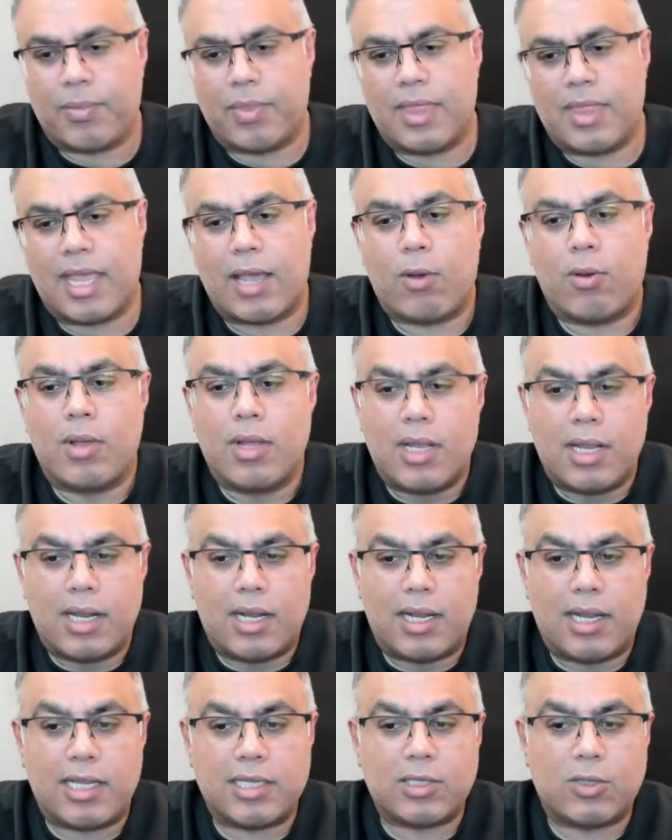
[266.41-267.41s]
Now,
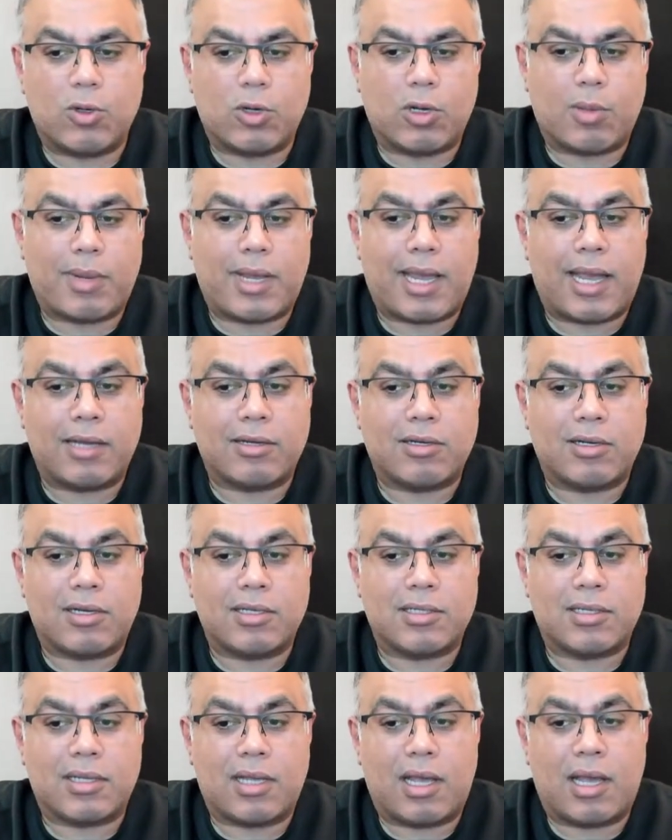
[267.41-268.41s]
let's talk about
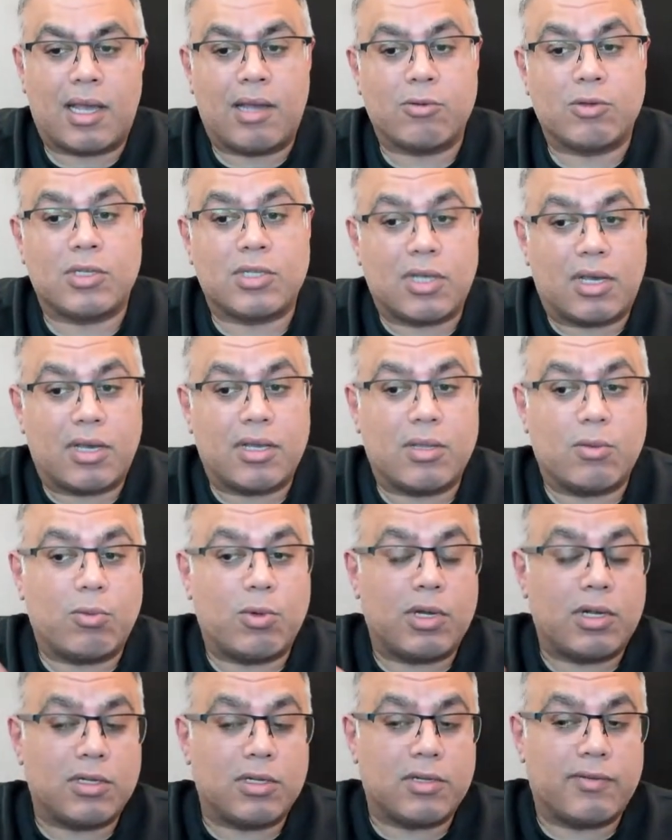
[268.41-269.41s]
Agile outside the
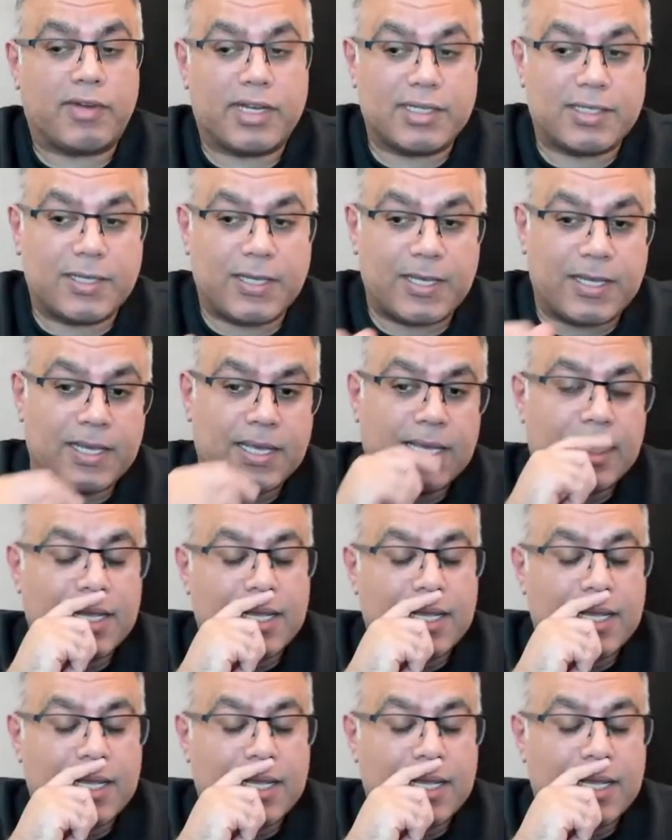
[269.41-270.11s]
world of IT.